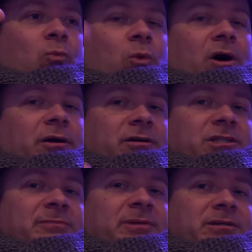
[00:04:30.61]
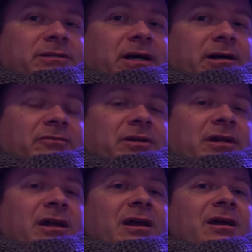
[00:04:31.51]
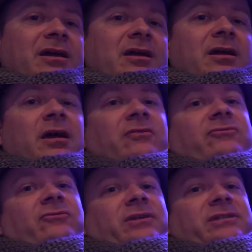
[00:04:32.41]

water spills out of it every